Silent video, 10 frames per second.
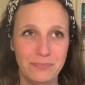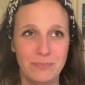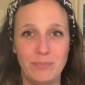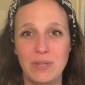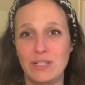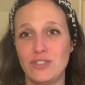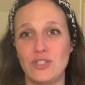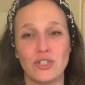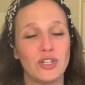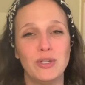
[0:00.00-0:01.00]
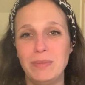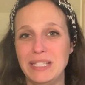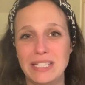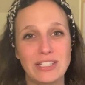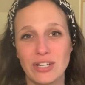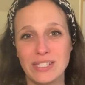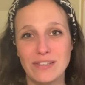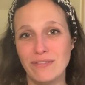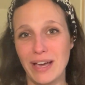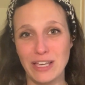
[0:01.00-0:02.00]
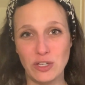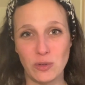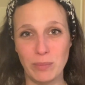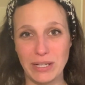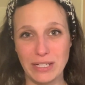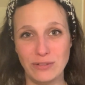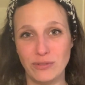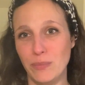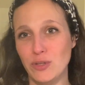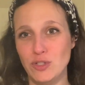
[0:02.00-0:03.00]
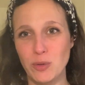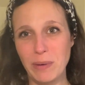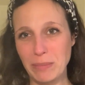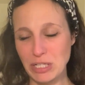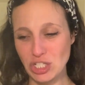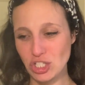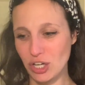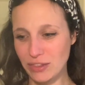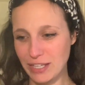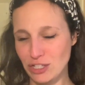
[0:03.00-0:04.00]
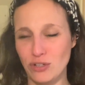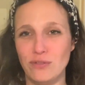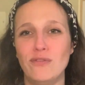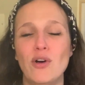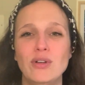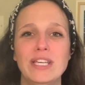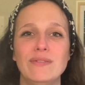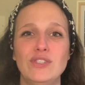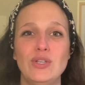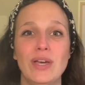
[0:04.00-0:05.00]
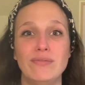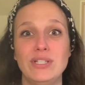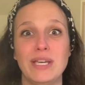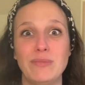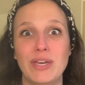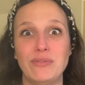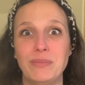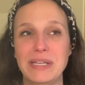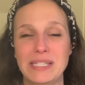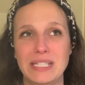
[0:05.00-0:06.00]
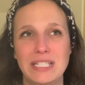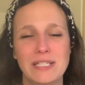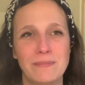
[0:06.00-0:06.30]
because you're gonna be detoxifying your body from the dopamine shot that your phone gives you every time you have a message.